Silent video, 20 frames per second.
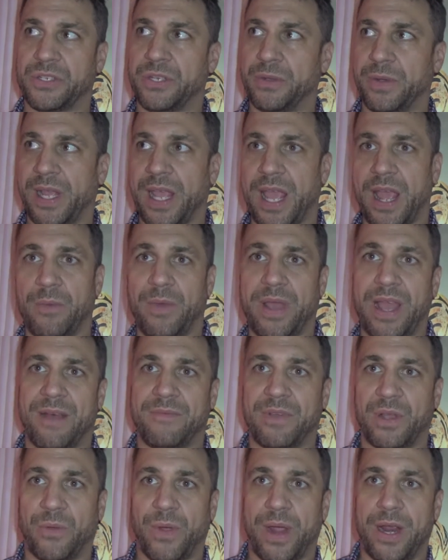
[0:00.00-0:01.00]
So again, we
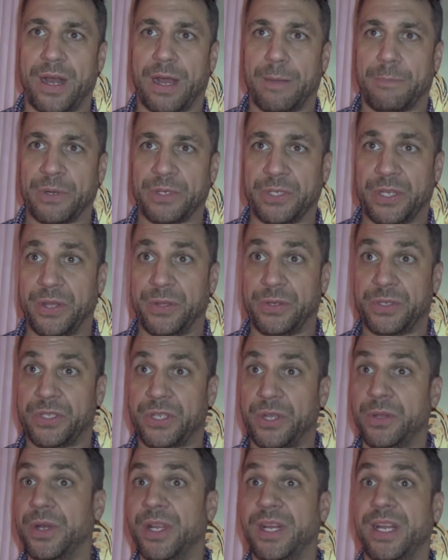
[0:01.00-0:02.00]
have a great
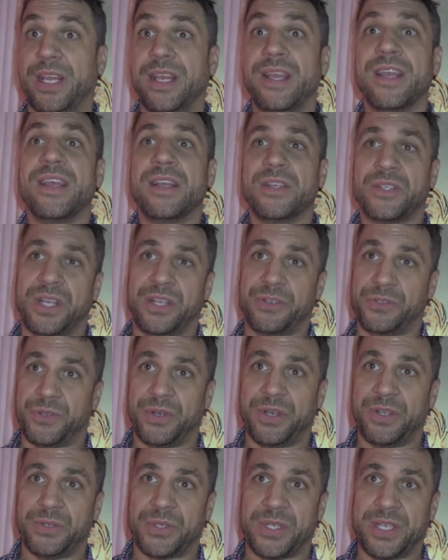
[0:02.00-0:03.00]
opportunity to
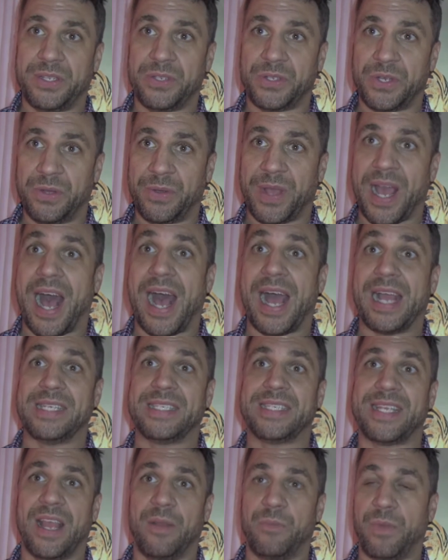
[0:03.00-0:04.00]
introduce these new
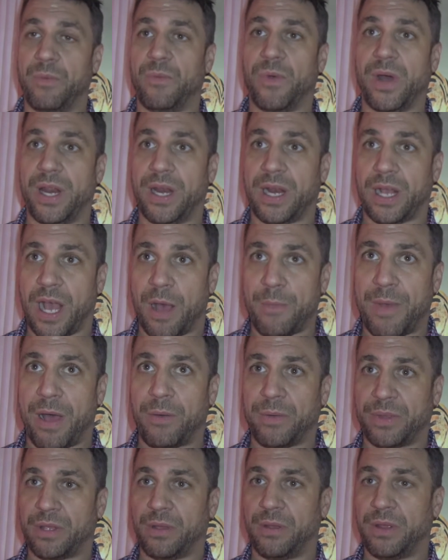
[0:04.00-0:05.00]
guys, and we wanted to come
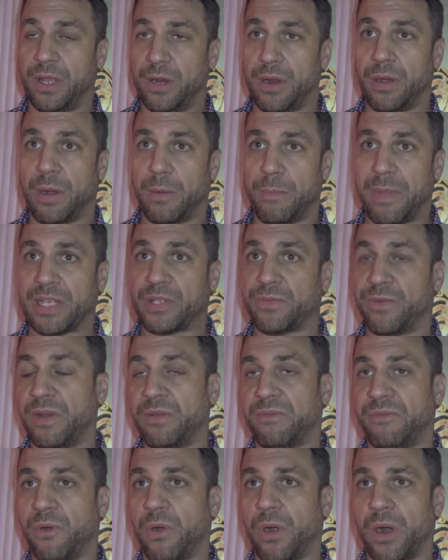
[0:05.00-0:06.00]
out with the, you know our best
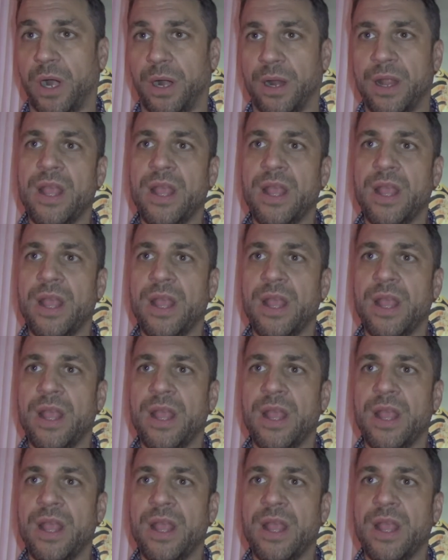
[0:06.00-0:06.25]
foot forward.